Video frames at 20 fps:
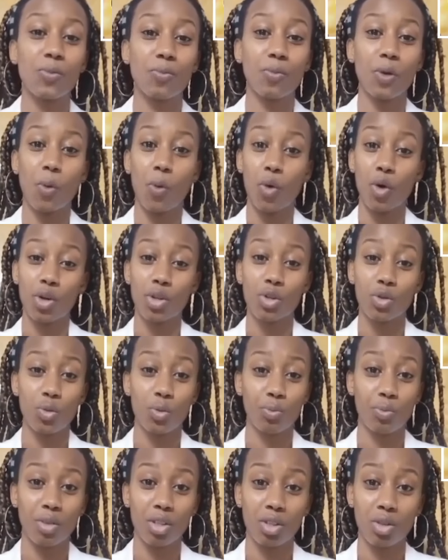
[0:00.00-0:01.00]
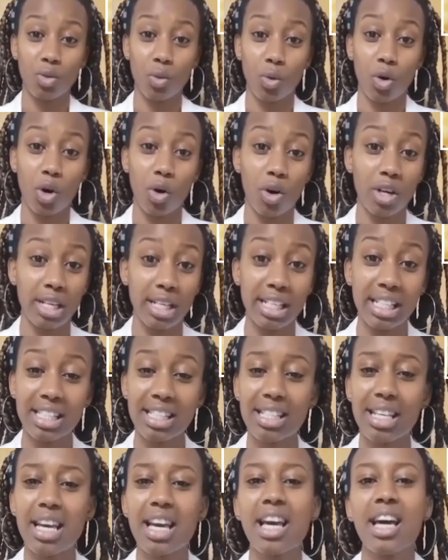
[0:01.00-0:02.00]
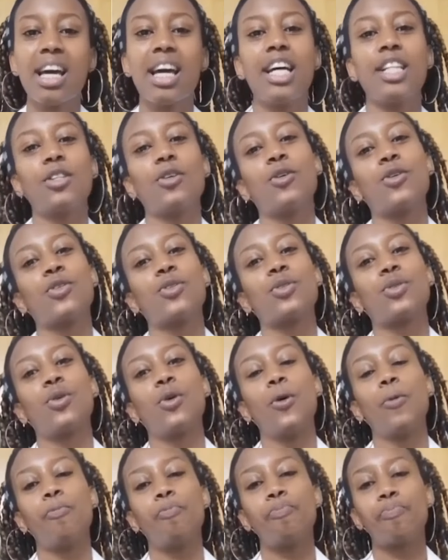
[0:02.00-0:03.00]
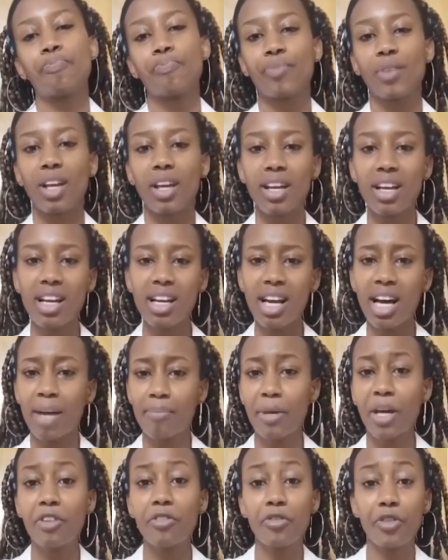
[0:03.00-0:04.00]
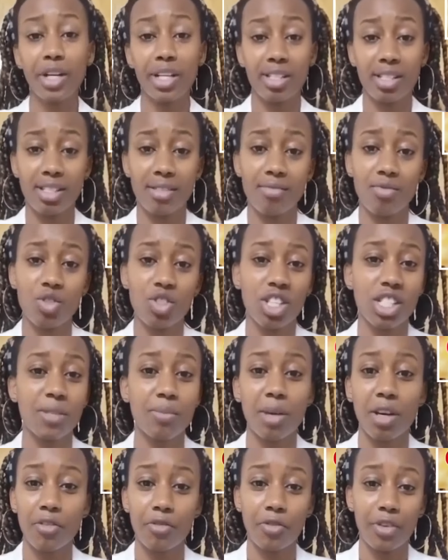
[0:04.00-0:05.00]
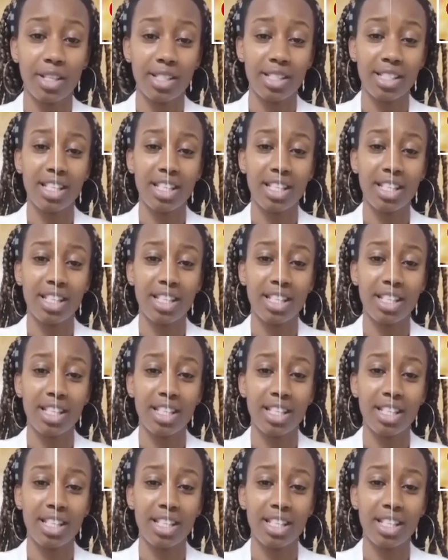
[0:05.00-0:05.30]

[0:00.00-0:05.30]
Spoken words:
You need to work on it, and also make friends. Just make